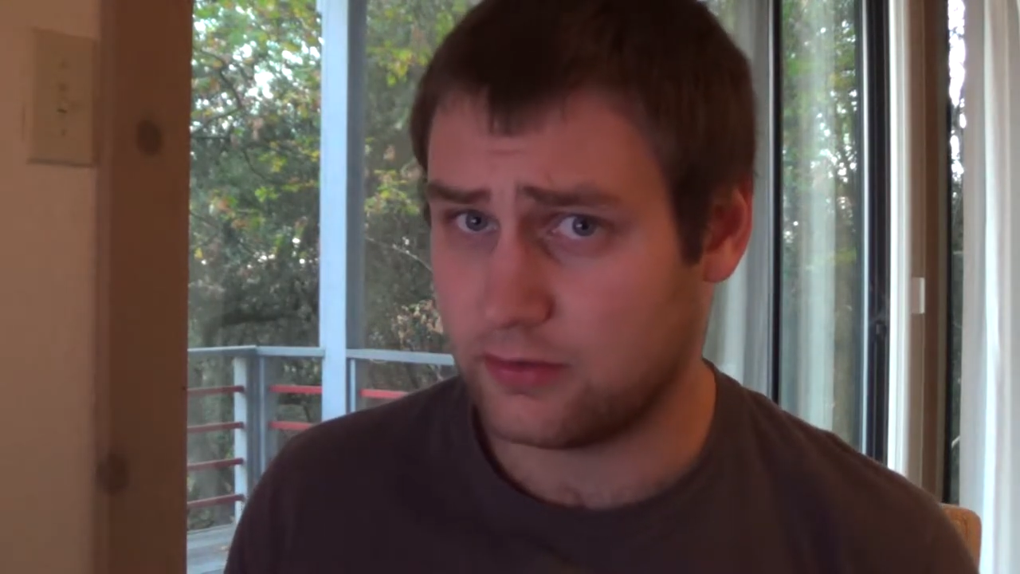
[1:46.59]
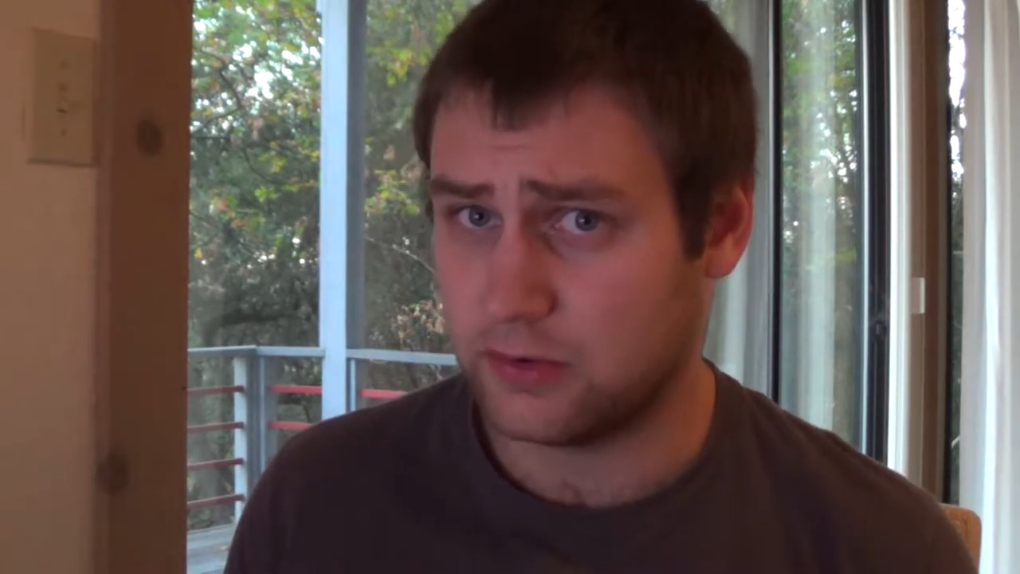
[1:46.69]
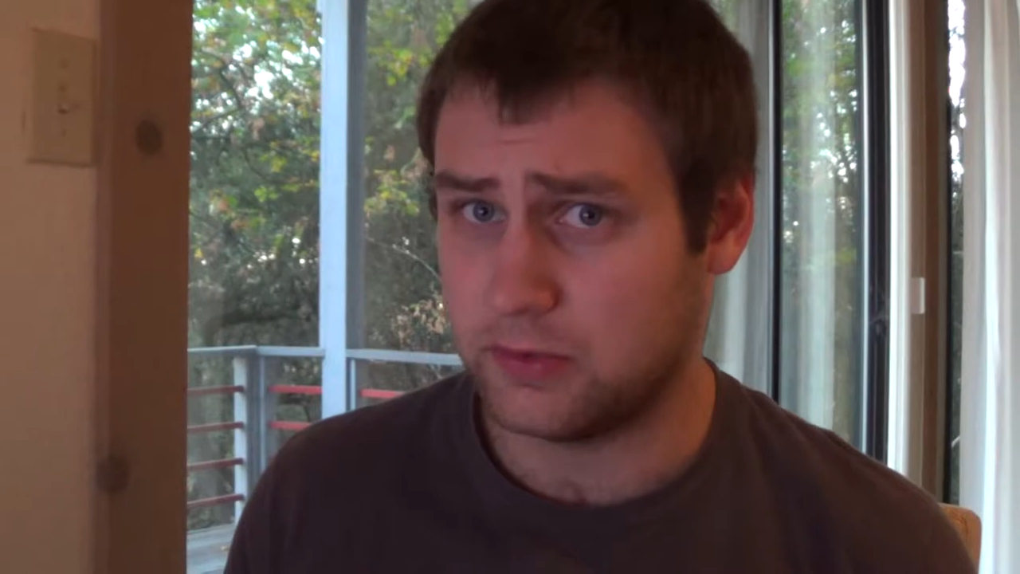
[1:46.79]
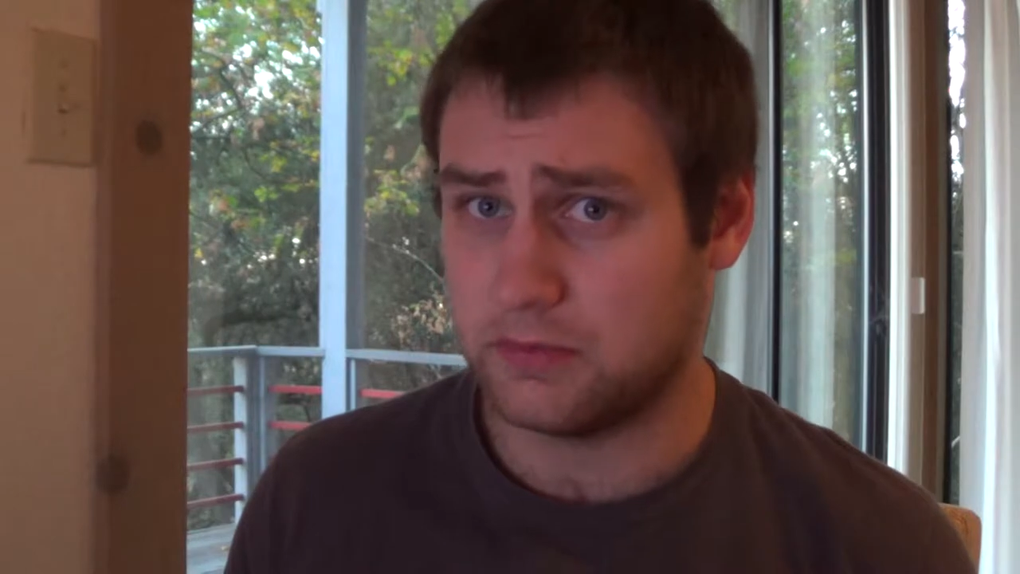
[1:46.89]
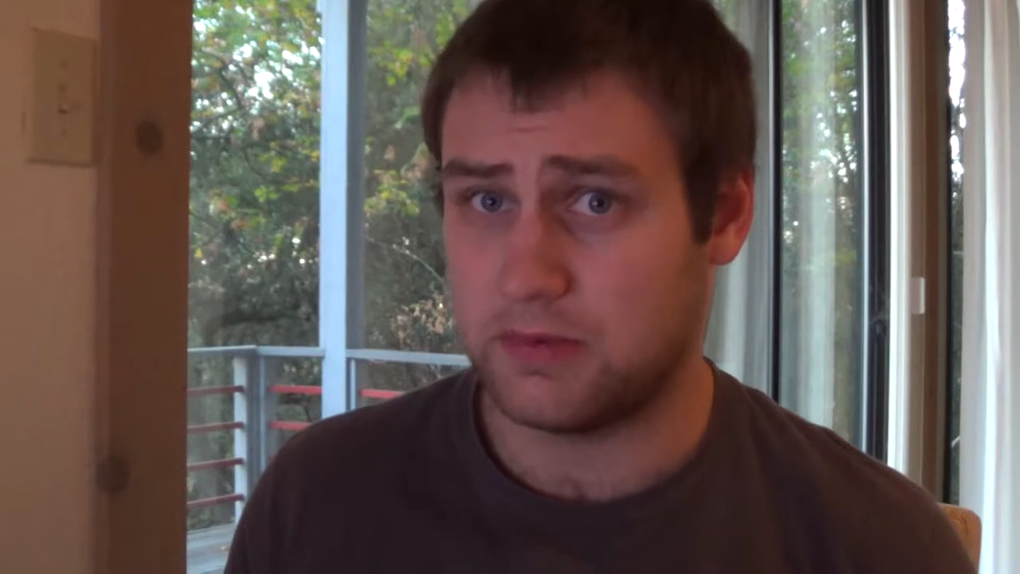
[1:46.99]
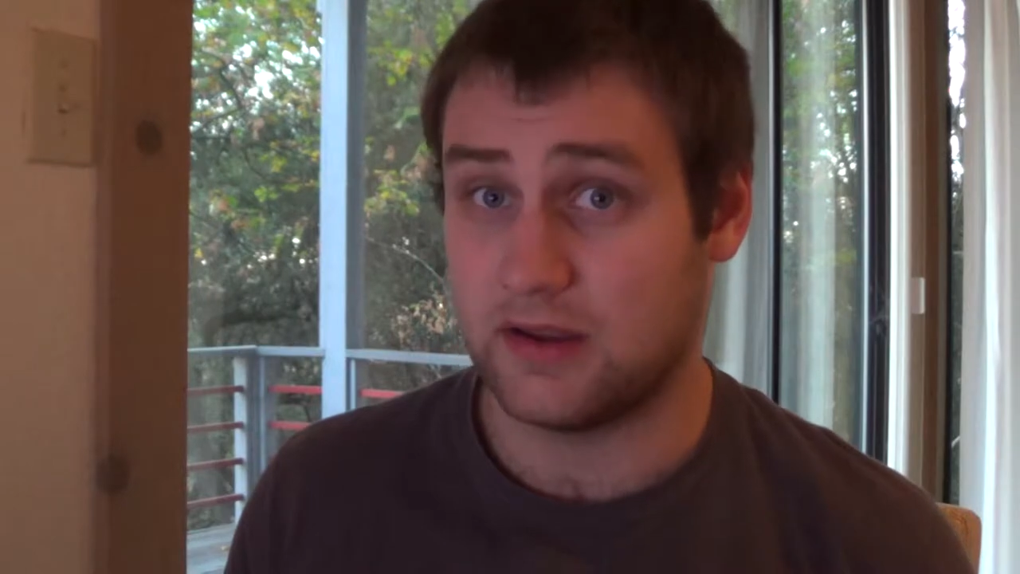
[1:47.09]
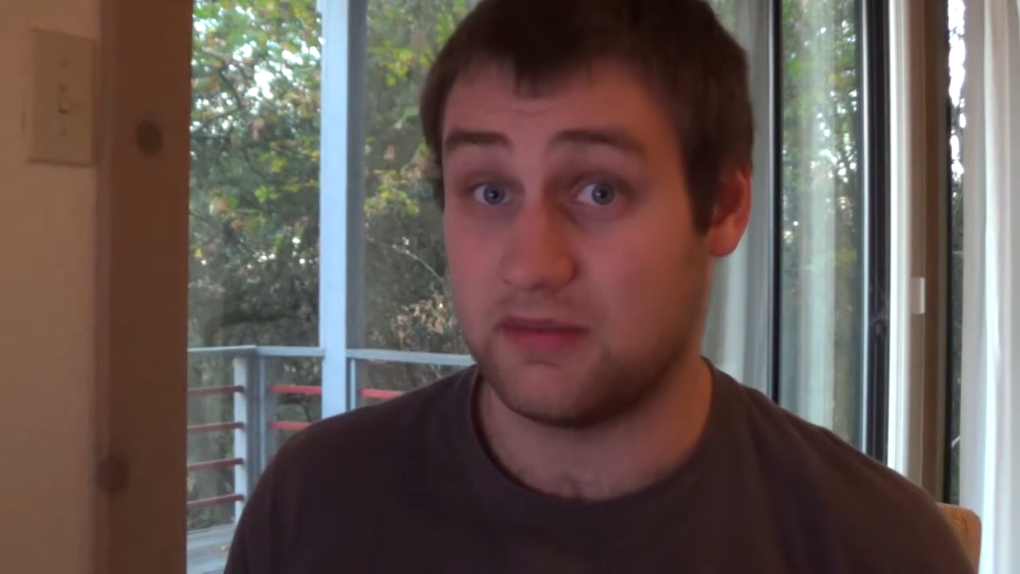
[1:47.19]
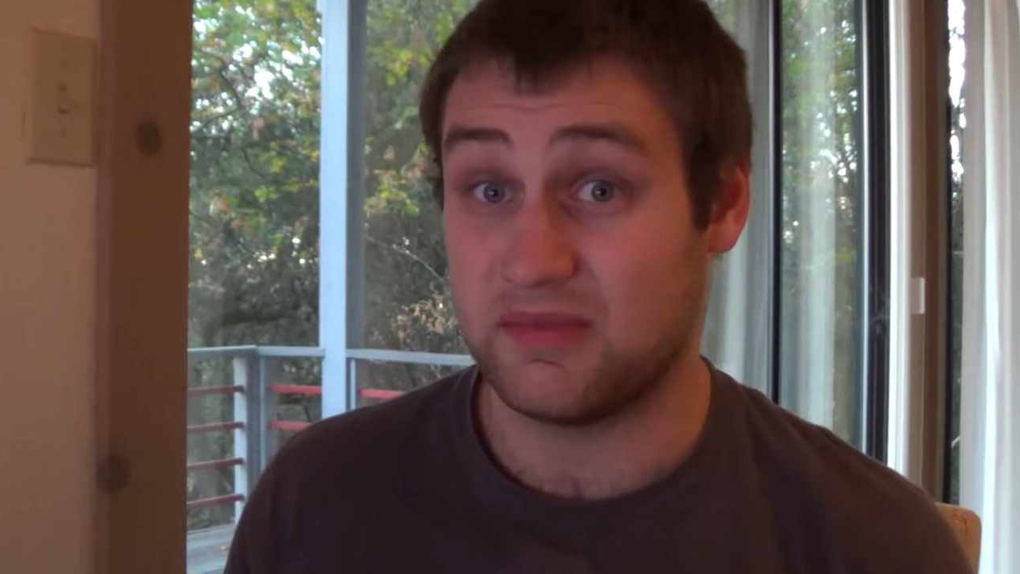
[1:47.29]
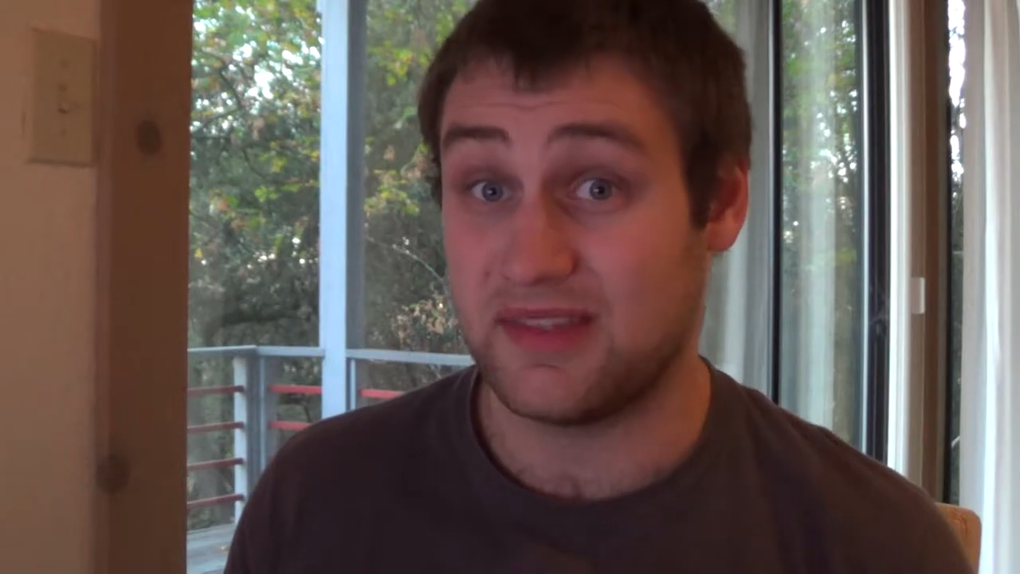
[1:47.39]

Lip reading: who would become